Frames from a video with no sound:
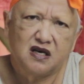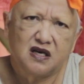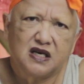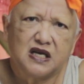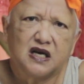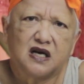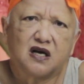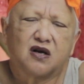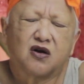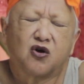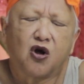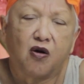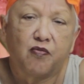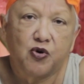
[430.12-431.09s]
the
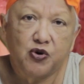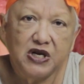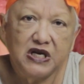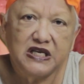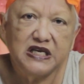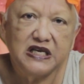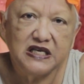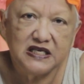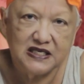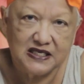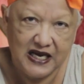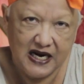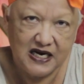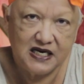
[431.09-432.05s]
community
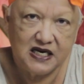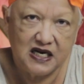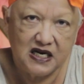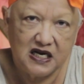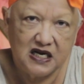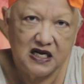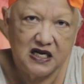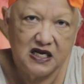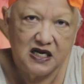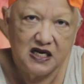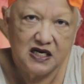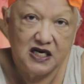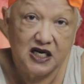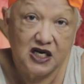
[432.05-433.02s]
center
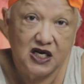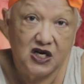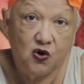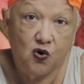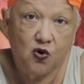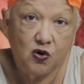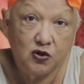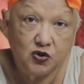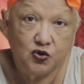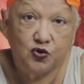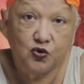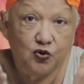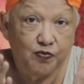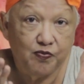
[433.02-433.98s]
the
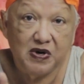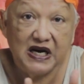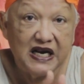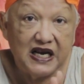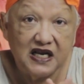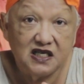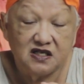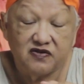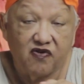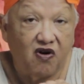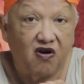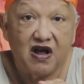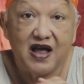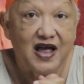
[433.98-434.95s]
go-to place
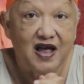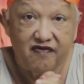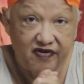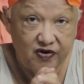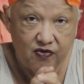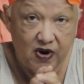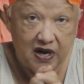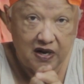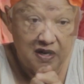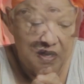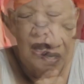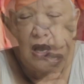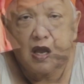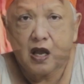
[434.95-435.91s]
for
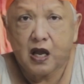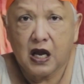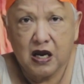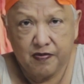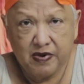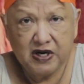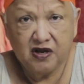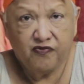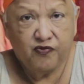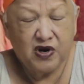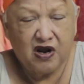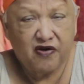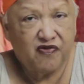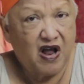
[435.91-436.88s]
everyone? I believe
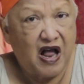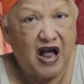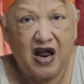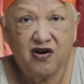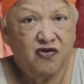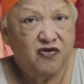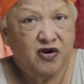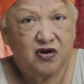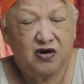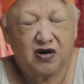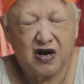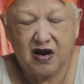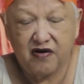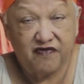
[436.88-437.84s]
we have
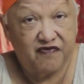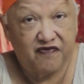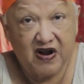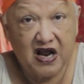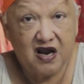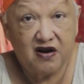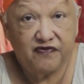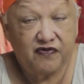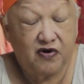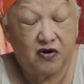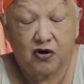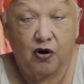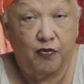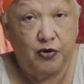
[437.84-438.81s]
105
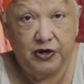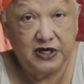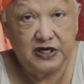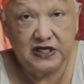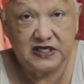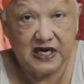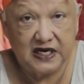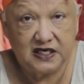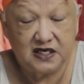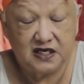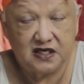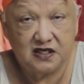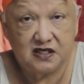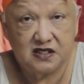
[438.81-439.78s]
community
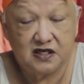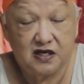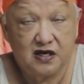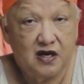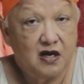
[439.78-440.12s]
centers